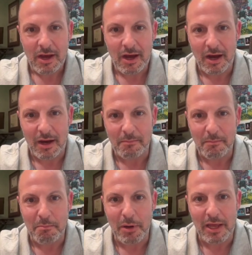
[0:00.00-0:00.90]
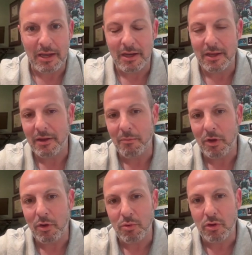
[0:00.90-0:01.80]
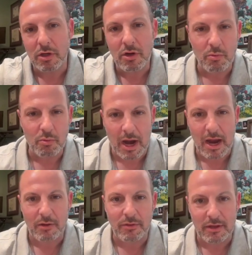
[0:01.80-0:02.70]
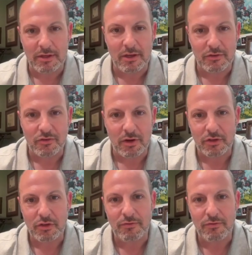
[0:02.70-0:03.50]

But when you look around the district,